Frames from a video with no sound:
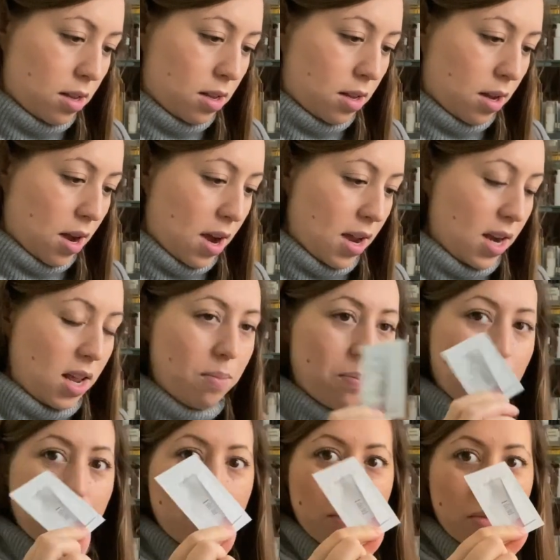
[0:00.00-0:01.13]
Tiny
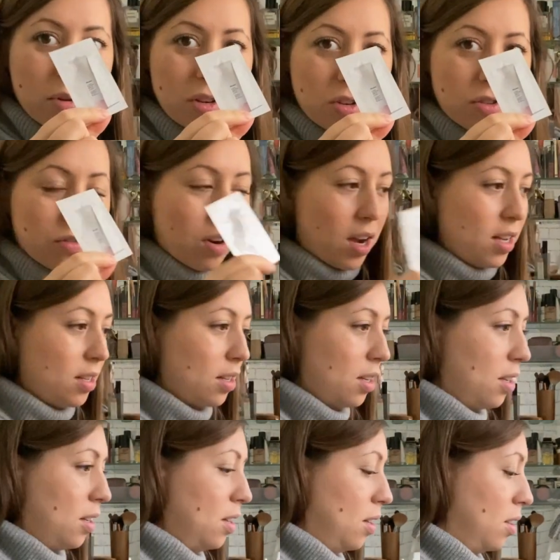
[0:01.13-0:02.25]

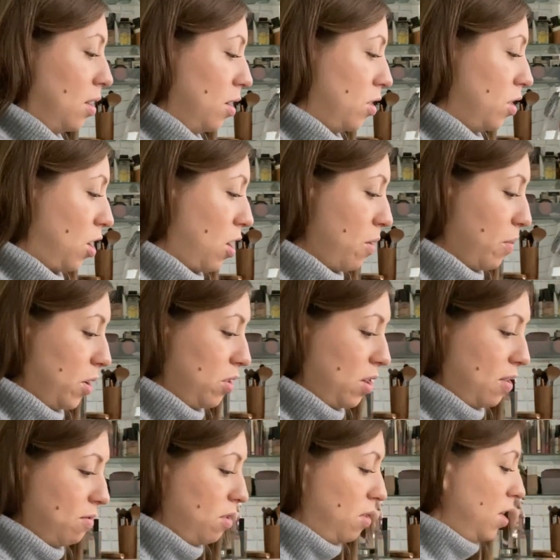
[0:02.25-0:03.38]
moisturizer that should go in my
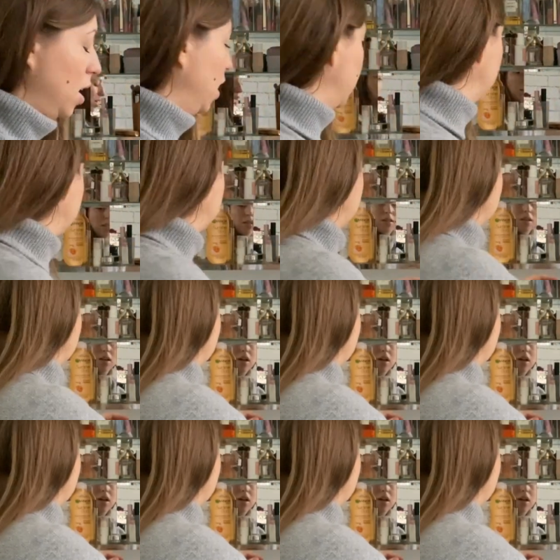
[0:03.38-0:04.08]
travel things.